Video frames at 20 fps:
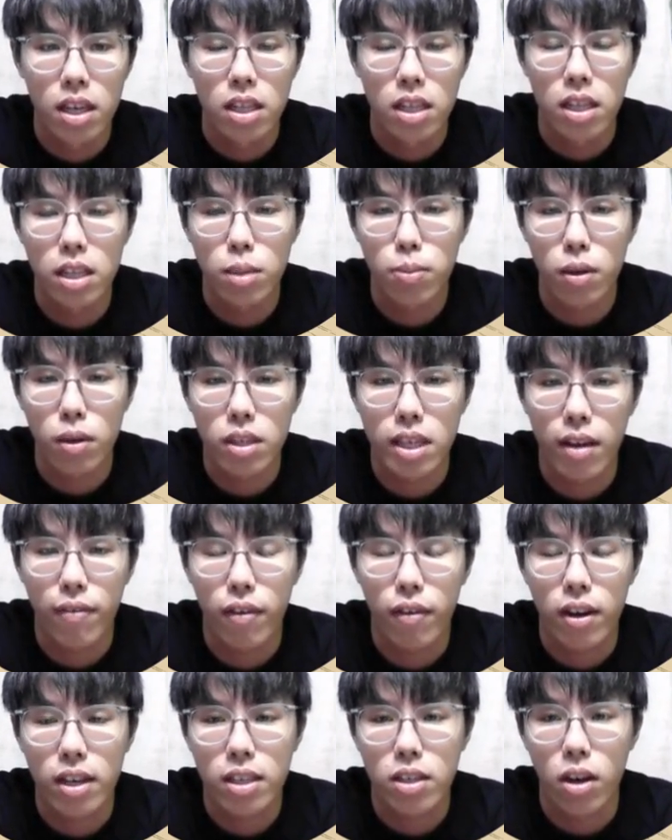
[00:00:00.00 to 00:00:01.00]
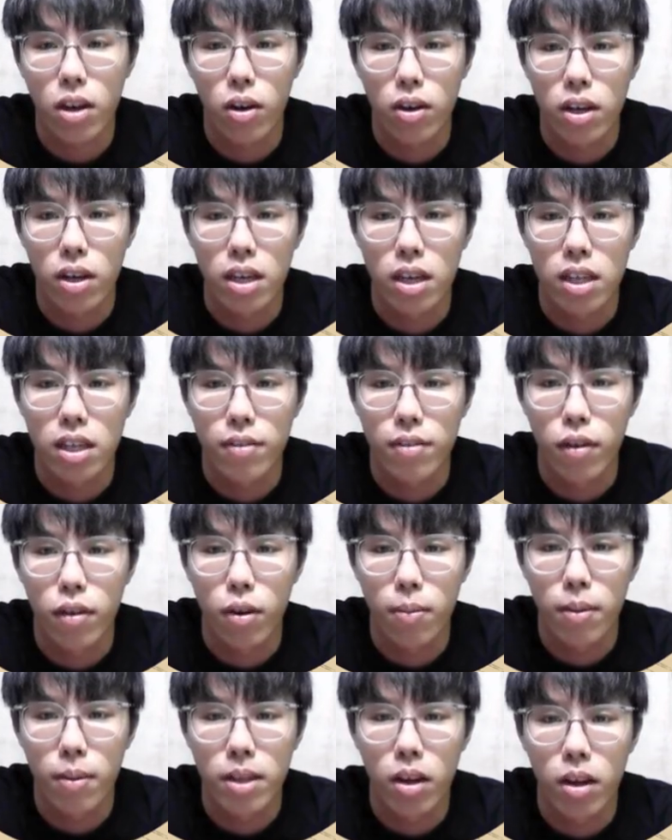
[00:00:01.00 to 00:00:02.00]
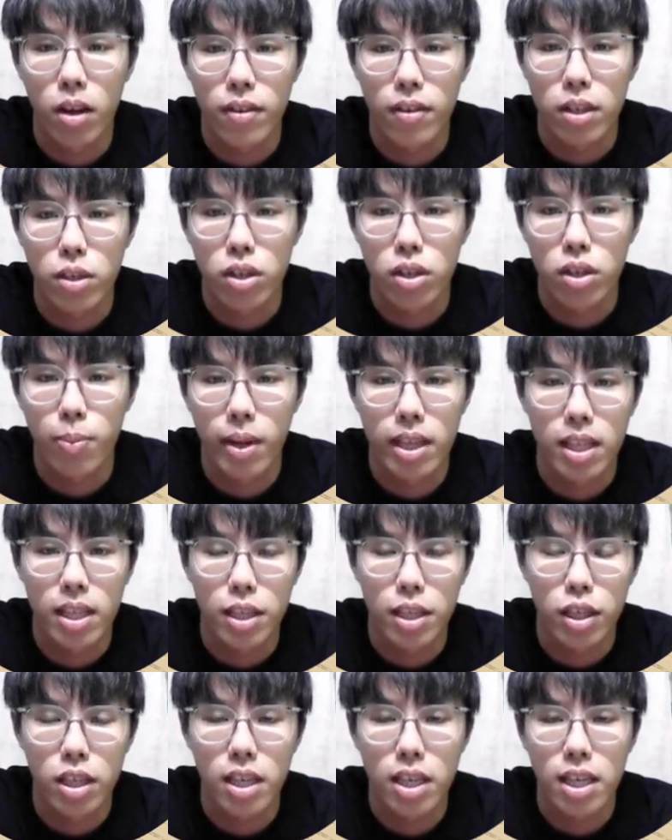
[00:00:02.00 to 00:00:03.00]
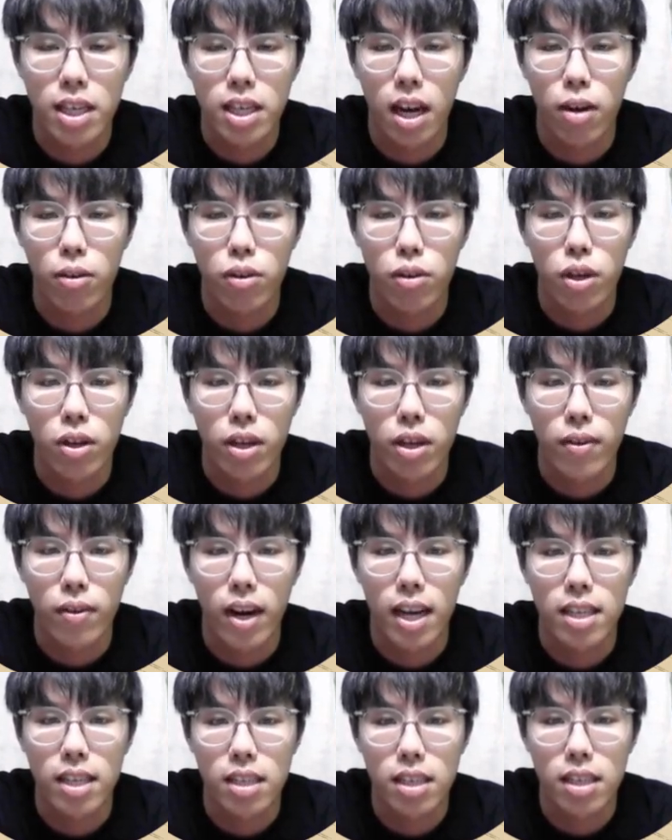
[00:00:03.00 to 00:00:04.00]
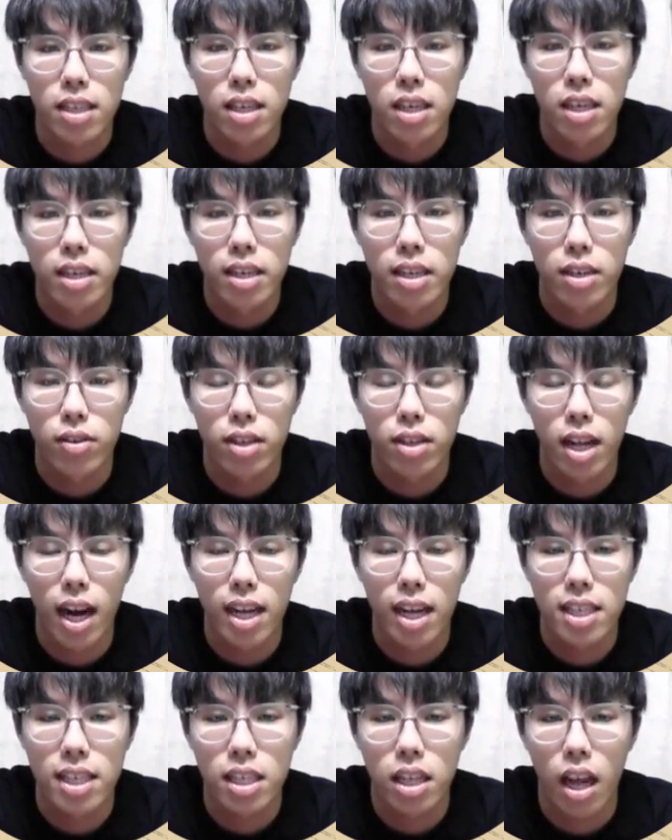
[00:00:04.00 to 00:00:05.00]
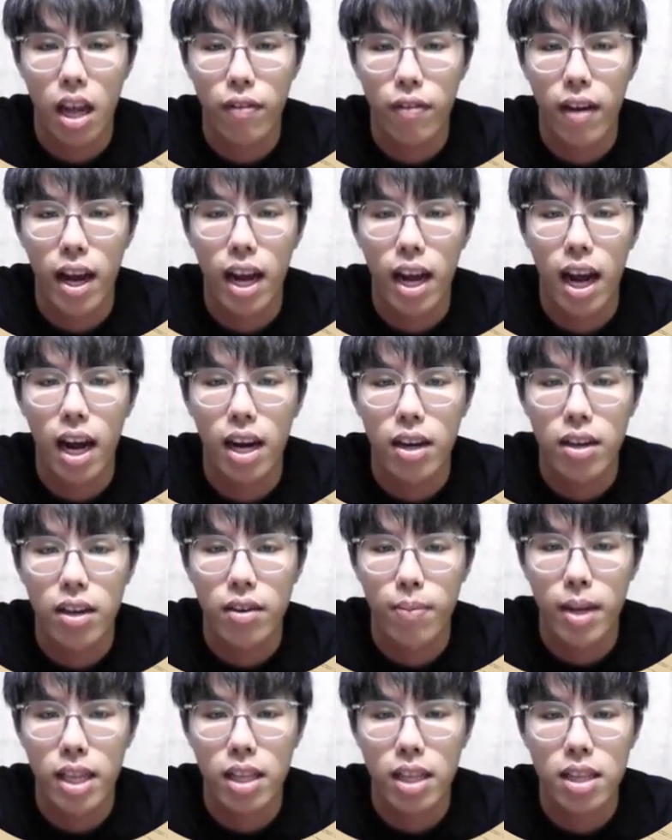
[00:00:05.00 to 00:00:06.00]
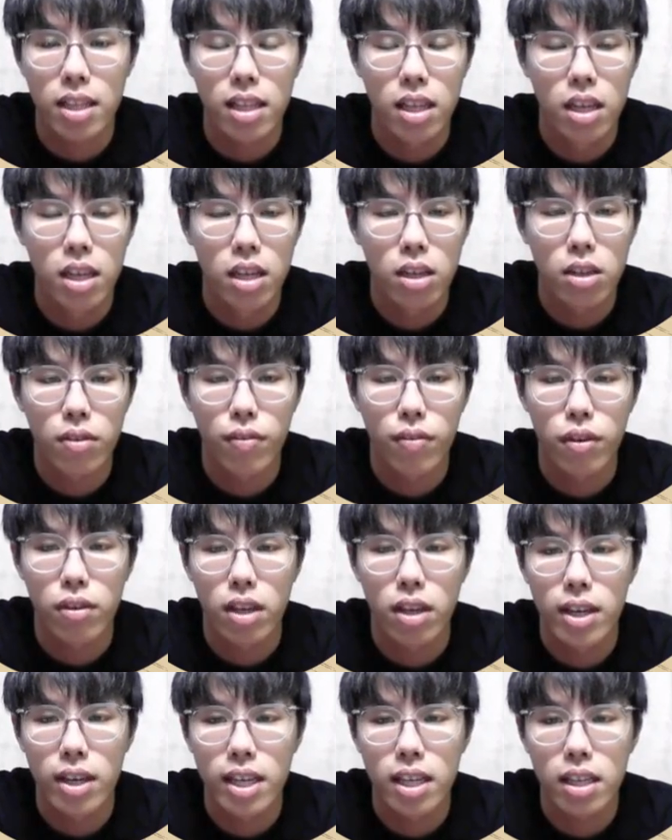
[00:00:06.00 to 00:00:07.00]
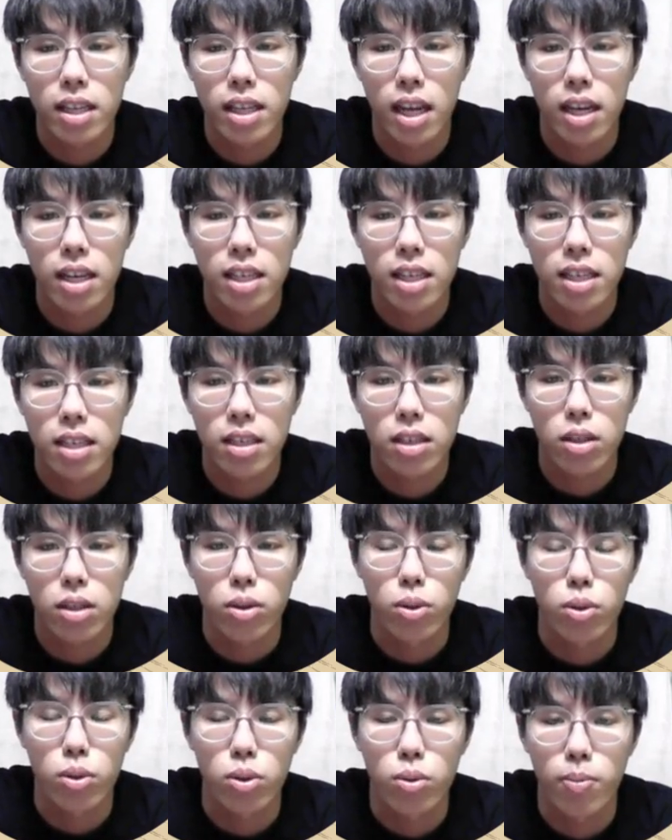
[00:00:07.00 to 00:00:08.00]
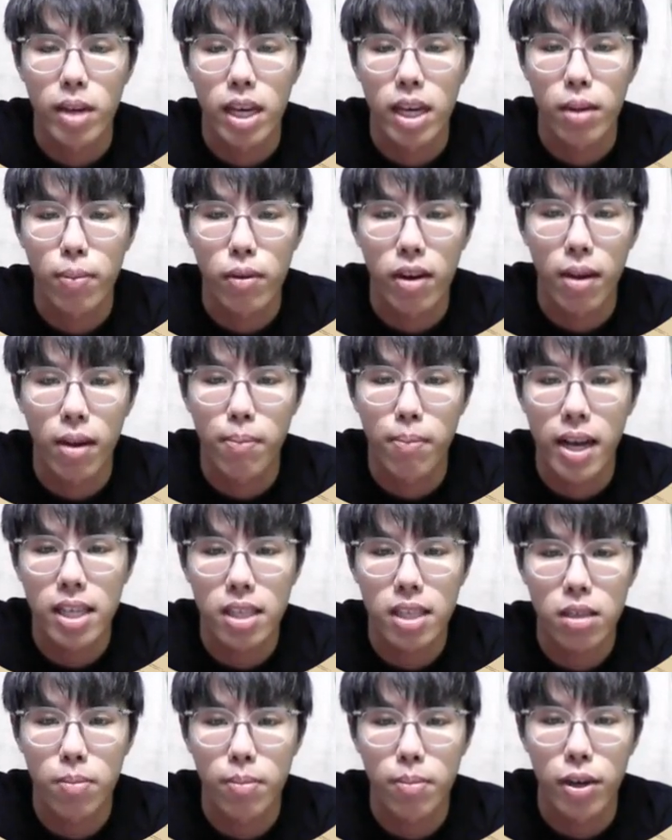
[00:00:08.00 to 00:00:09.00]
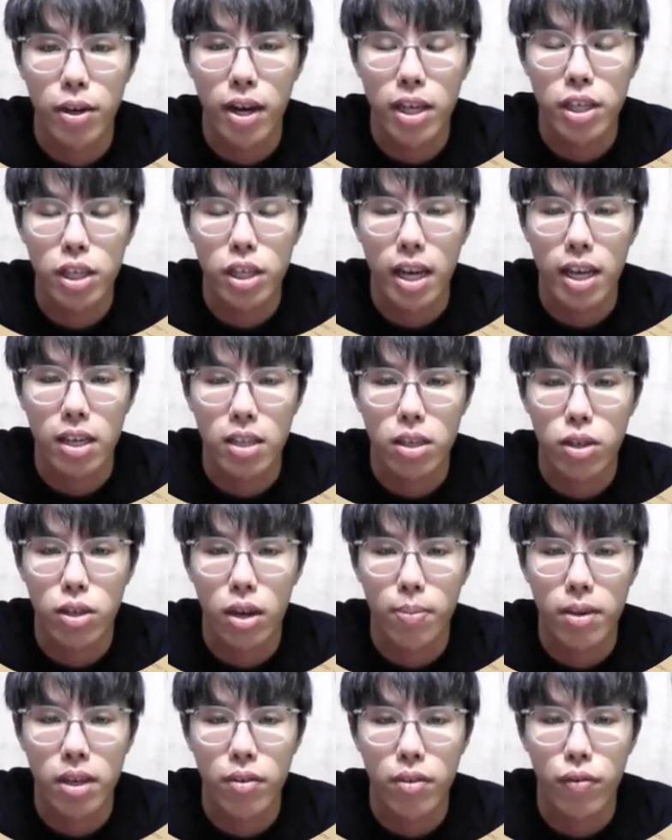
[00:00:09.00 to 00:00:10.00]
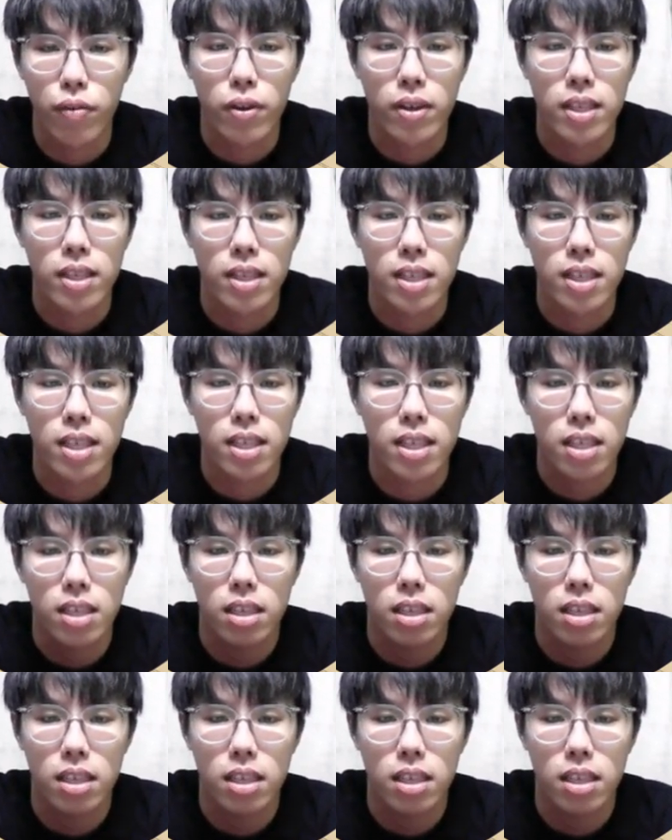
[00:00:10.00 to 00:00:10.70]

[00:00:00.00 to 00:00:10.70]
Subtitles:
This project focuses on the development of a 3-band digital audio equalizer utilizing the FIR method filtering techniques to manipulate bass, mid-range, and treble frequencies.